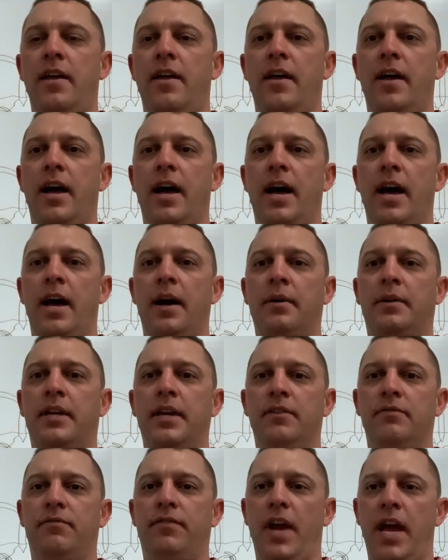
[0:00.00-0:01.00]

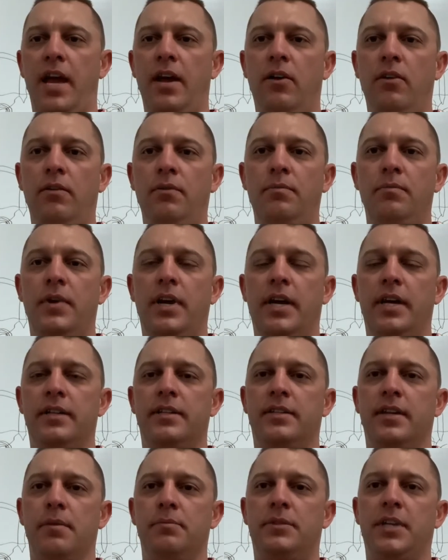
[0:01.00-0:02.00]
can fail,
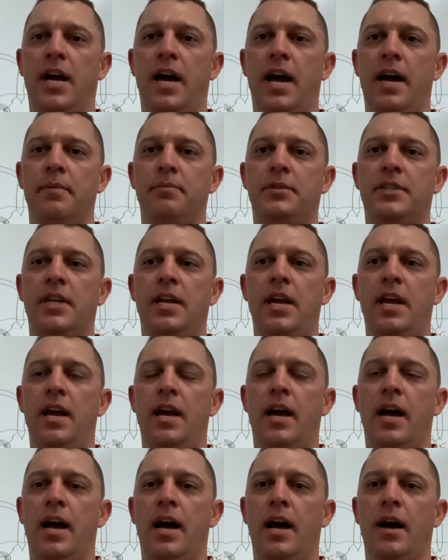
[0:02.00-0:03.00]
and sometimes
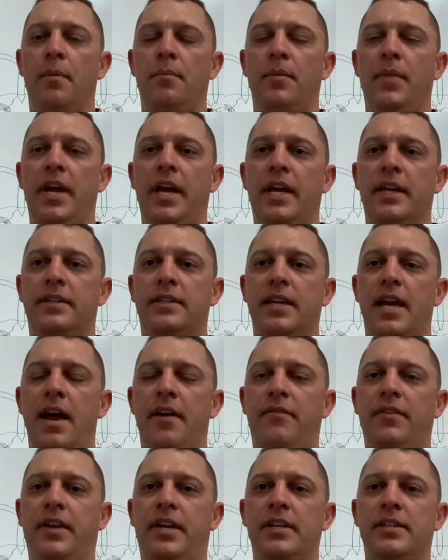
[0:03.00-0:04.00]
its
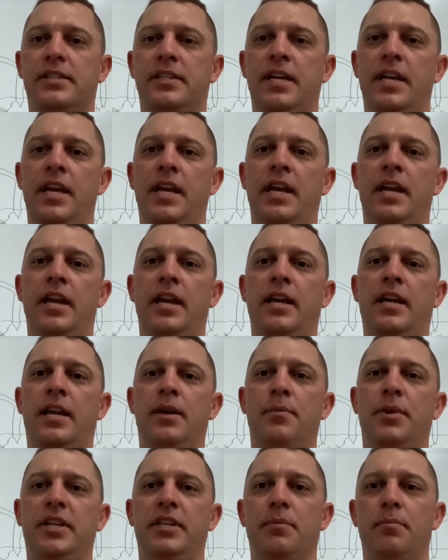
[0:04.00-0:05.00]
efficacy
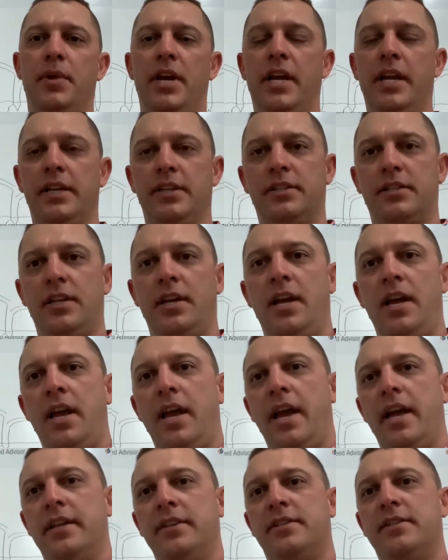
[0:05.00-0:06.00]
can be diminished.
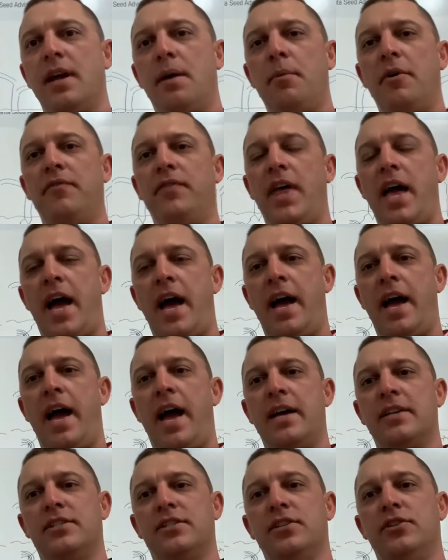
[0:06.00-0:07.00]
And some of that
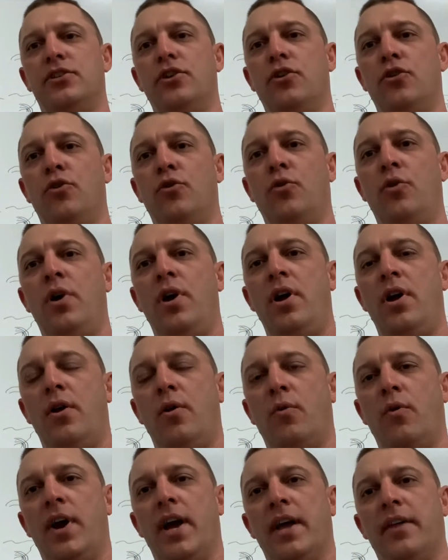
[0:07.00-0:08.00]
has to do
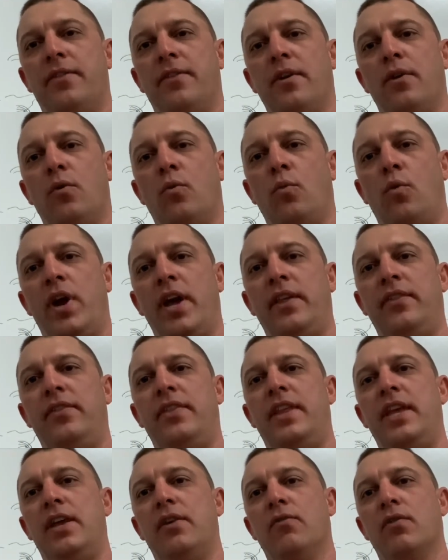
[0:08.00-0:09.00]
with
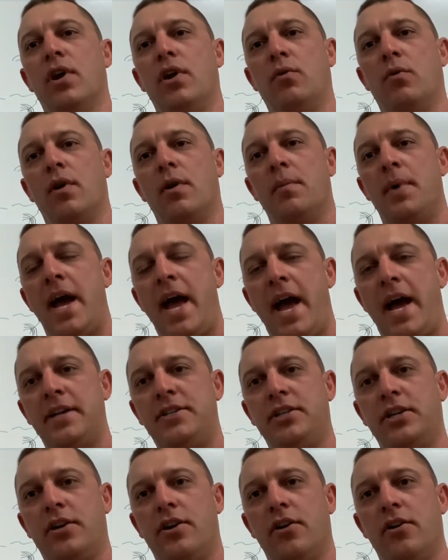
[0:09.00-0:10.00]
when the rootworm
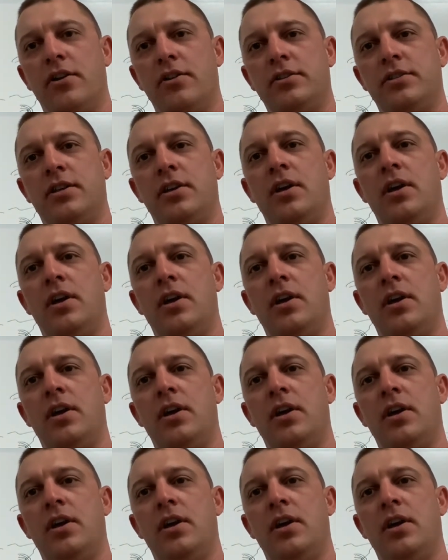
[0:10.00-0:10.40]
hatch occurs